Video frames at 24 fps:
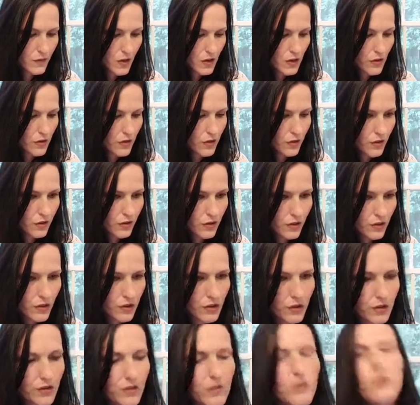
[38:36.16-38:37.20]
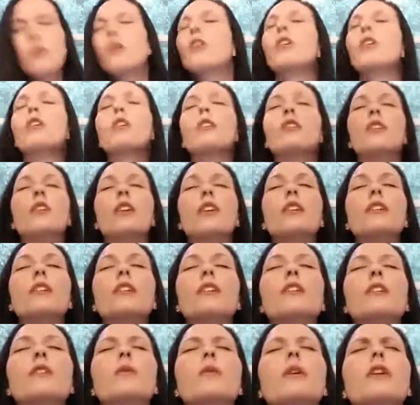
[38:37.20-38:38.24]
You're good. You are good.
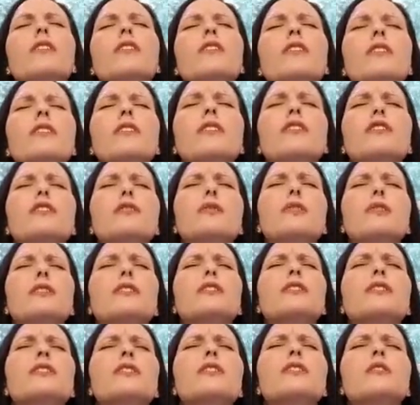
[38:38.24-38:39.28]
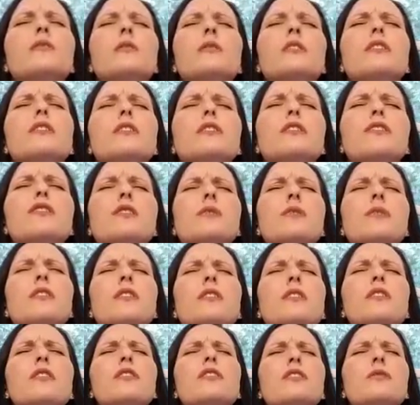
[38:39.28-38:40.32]
You are good. You are good. You are good. You are
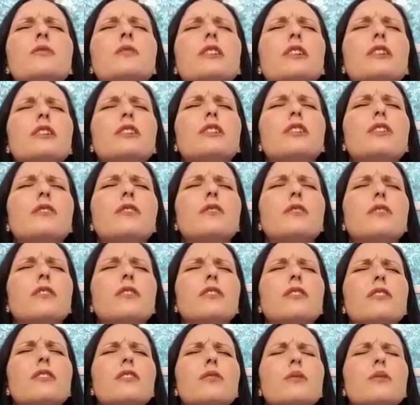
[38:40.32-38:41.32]
good. You are good. You are good. You are good.